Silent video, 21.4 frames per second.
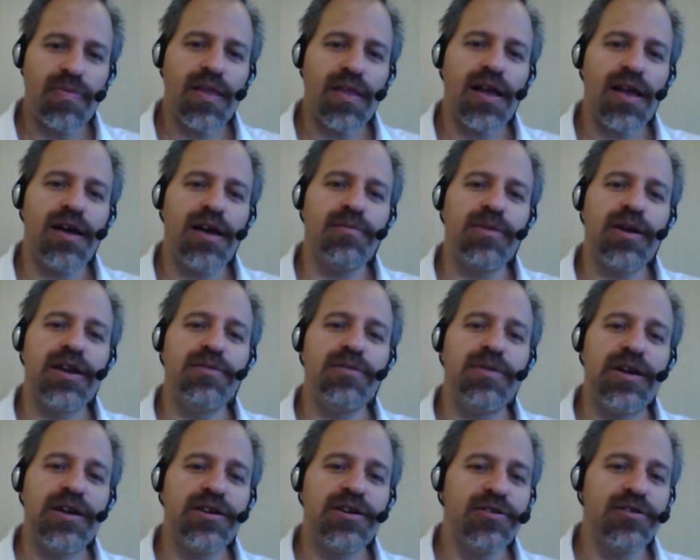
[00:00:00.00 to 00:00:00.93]
I'm going to be
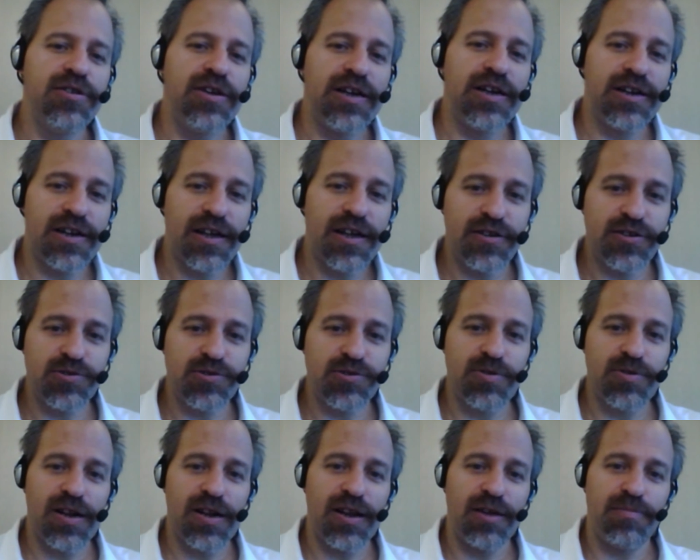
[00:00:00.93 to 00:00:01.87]
including another short
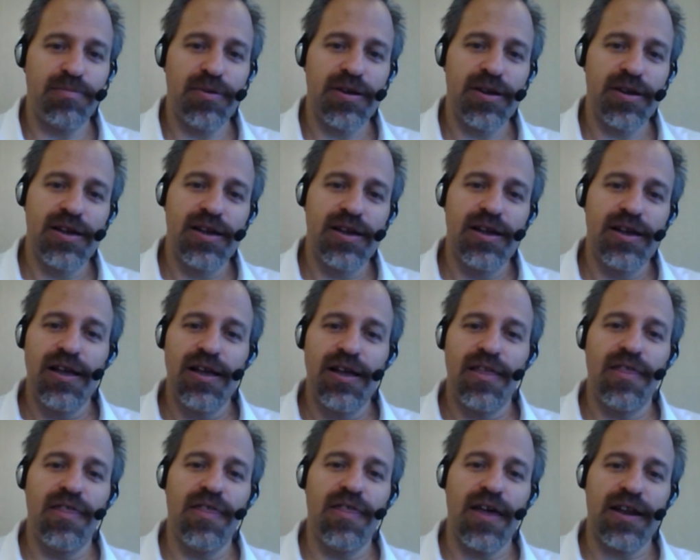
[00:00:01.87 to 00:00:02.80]
clip
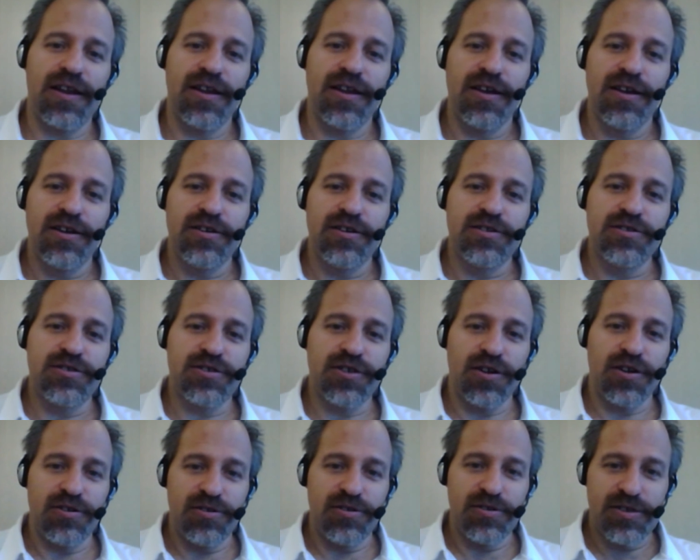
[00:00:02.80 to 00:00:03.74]
that
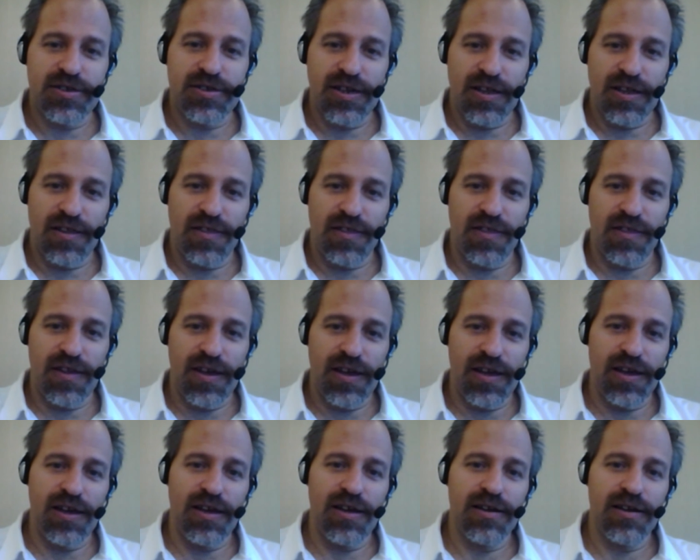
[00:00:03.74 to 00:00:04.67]
shows the